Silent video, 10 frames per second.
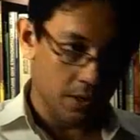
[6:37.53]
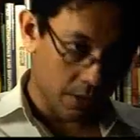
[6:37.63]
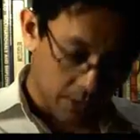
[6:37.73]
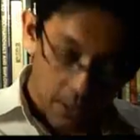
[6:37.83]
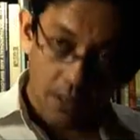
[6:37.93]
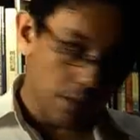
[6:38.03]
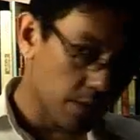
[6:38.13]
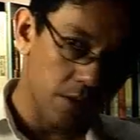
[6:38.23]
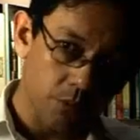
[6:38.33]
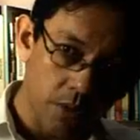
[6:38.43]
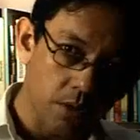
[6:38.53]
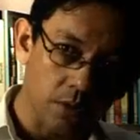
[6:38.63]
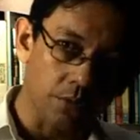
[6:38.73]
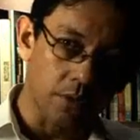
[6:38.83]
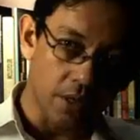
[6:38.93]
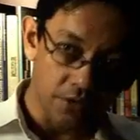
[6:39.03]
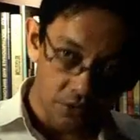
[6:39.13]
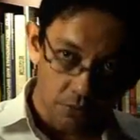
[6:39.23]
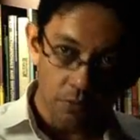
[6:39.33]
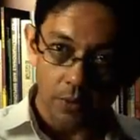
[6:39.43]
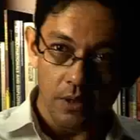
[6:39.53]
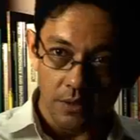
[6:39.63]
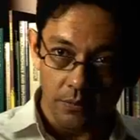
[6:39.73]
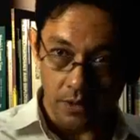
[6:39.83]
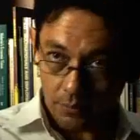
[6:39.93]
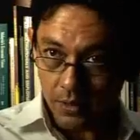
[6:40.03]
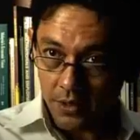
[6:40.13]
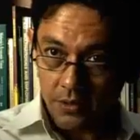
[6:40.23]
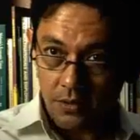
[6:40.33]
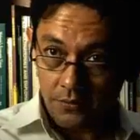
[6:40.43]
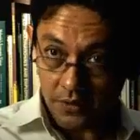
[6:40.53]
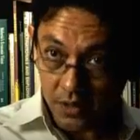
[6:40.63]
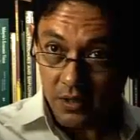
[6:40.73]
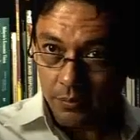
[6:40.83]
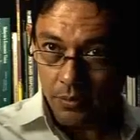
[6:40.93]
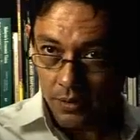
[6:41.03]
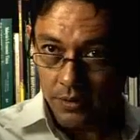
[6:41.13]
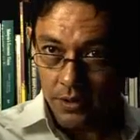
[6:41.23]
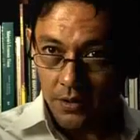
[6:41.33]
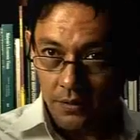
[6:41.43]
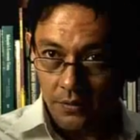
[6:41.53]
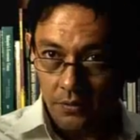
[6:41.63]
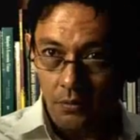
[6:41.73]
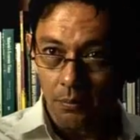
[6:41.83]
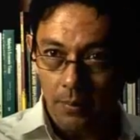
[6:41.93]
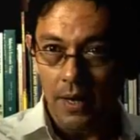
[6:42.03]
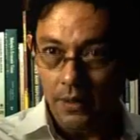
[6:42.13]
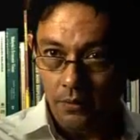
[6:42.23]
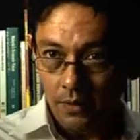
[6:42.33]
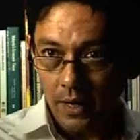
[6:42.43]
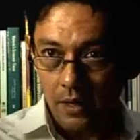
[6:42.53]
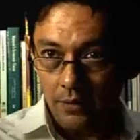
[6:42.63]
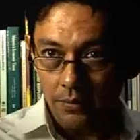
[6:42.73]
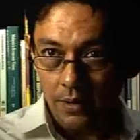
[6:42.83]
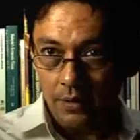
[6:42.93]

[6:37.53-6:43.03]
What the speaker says: And again, this is because of the unscrupulous manipulation of certain politicians who play to the gallery.